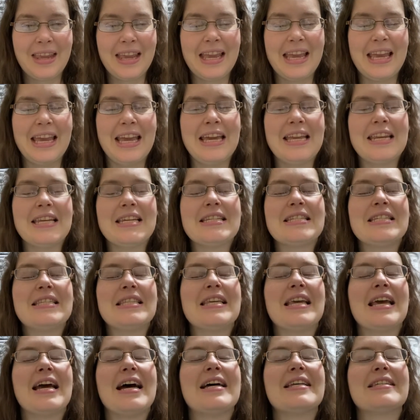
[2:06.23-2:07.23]
It is
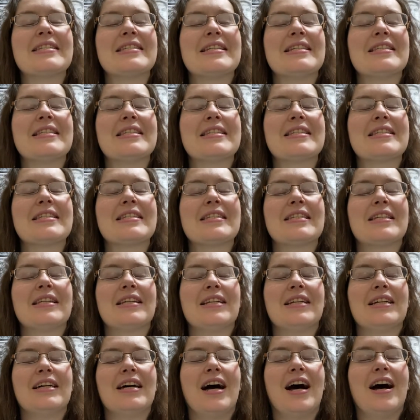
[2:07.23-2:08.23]
the essence
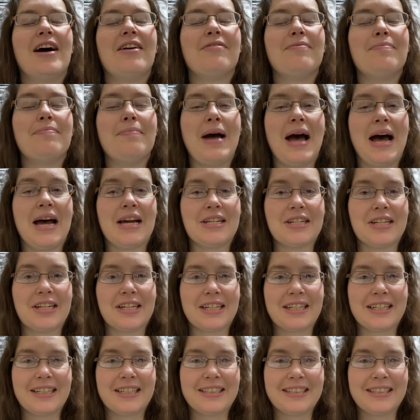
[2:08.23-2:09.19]
of magic.